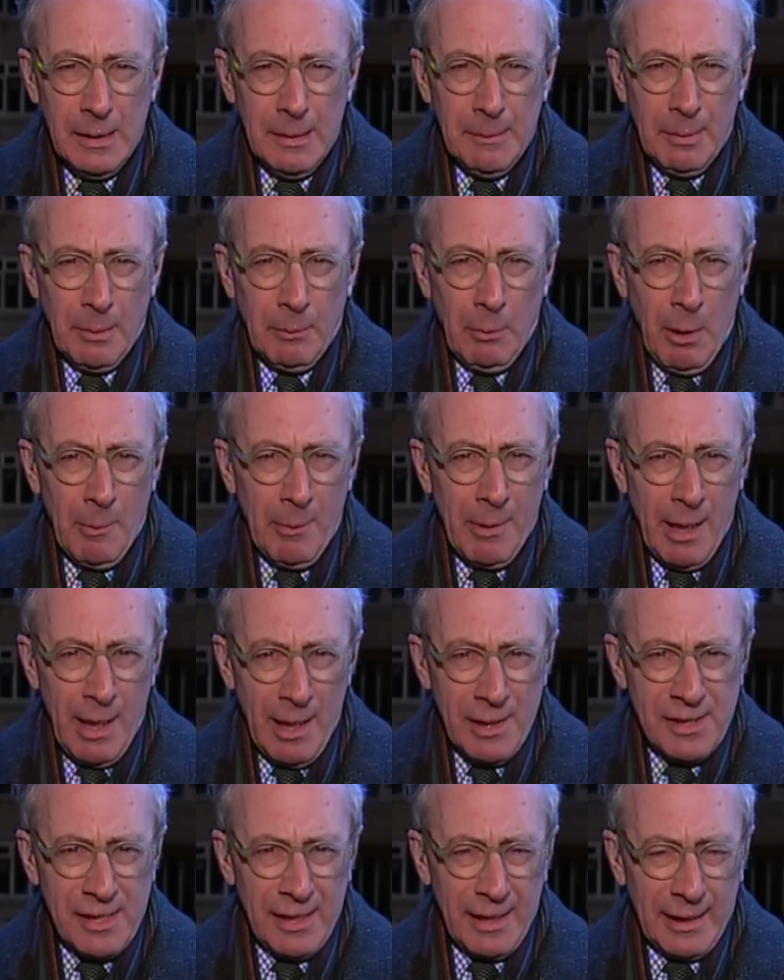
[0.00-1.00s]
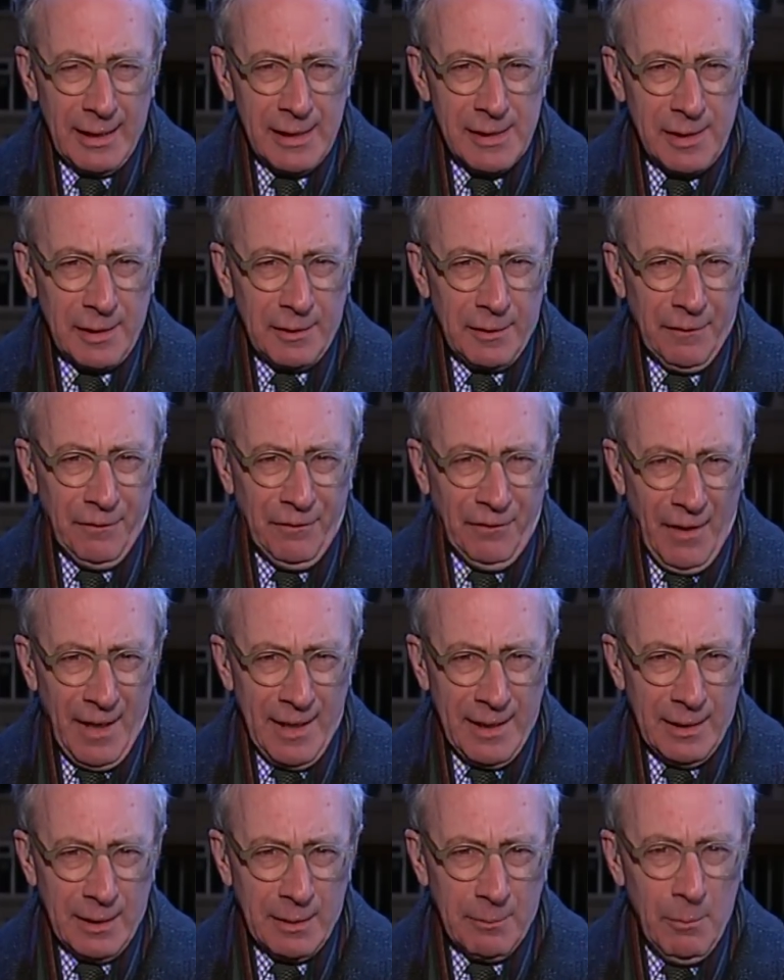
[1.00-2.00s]
But what we are seeing is a
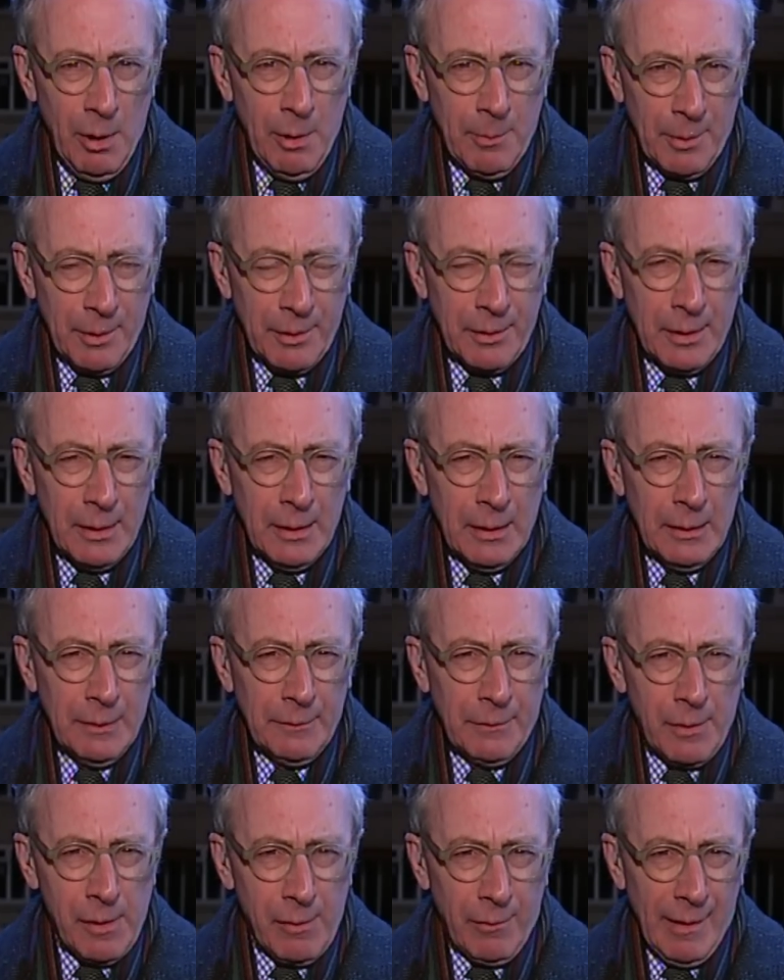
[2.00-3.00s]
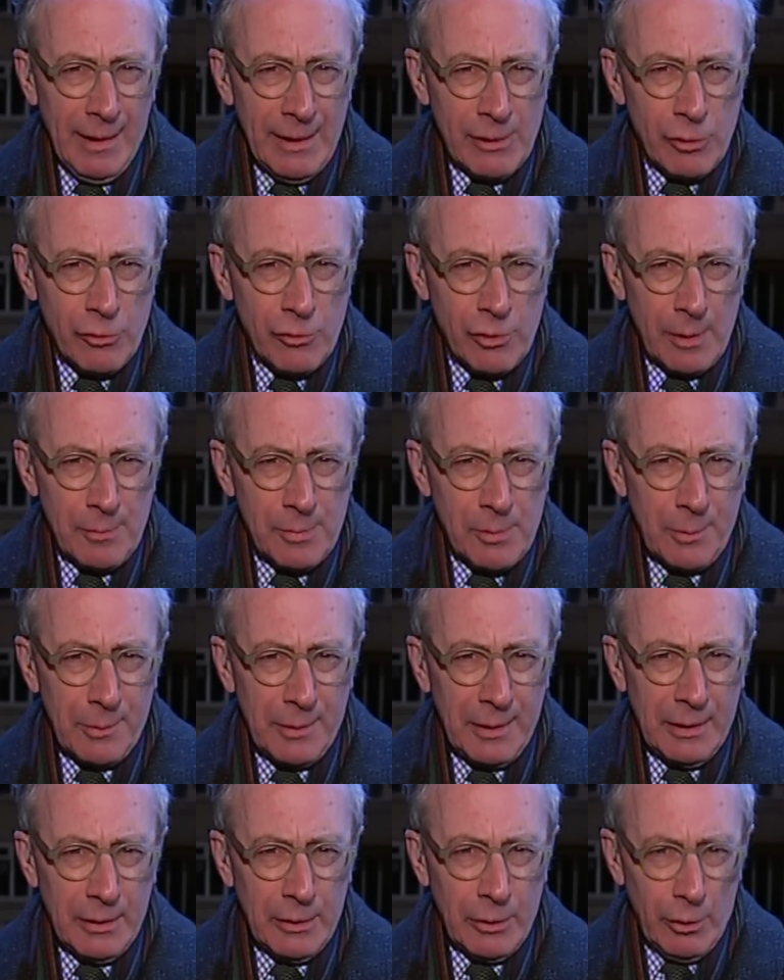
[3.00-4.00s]
defining moment for the relationships
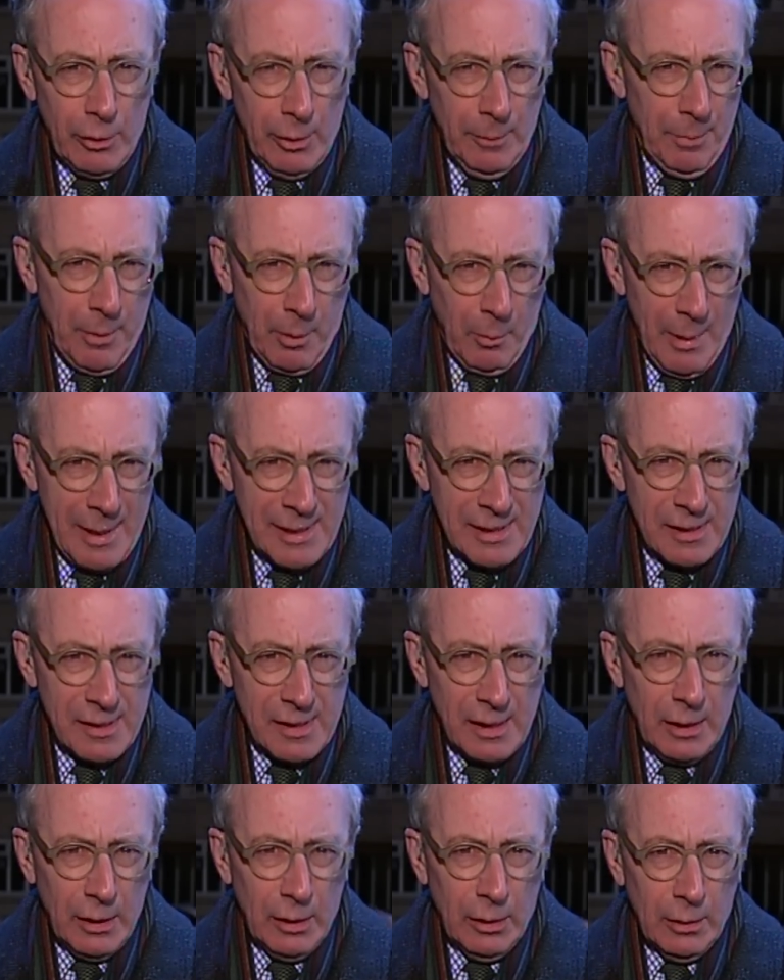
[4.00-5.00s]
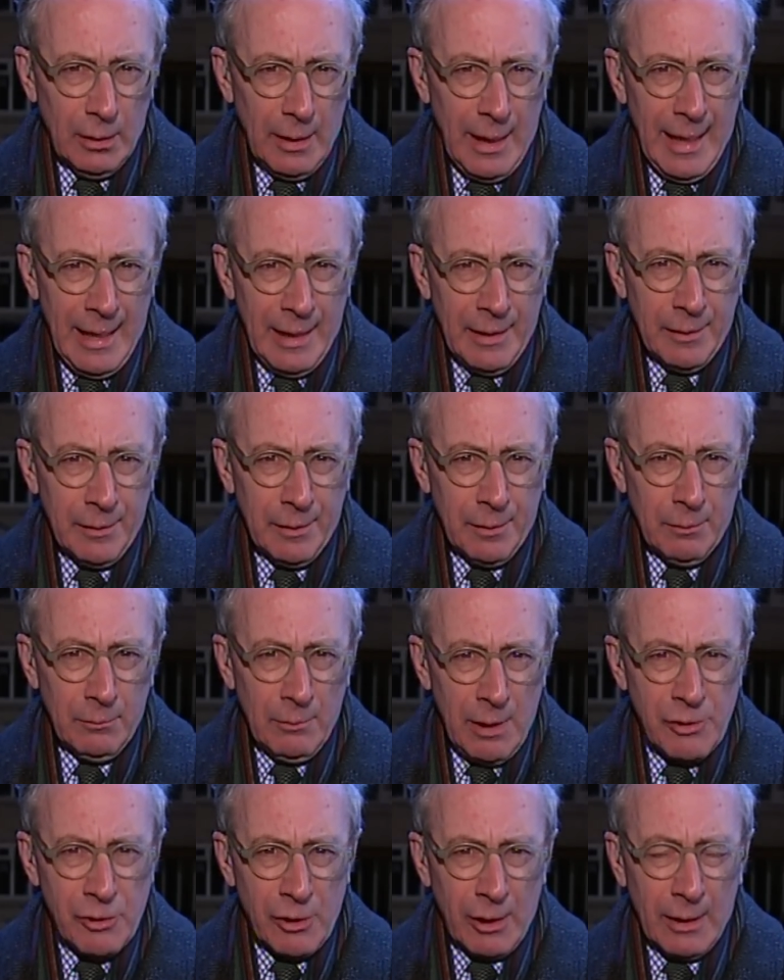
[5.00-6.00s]
between Europe, the West as a whole, and
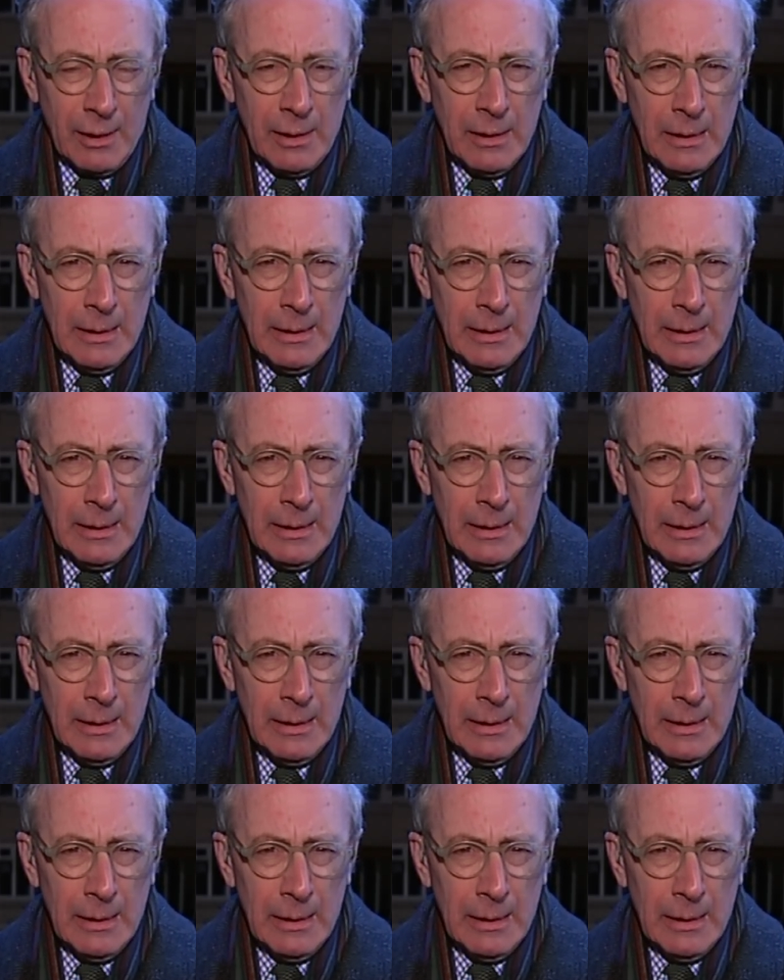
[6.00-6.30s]
Russia.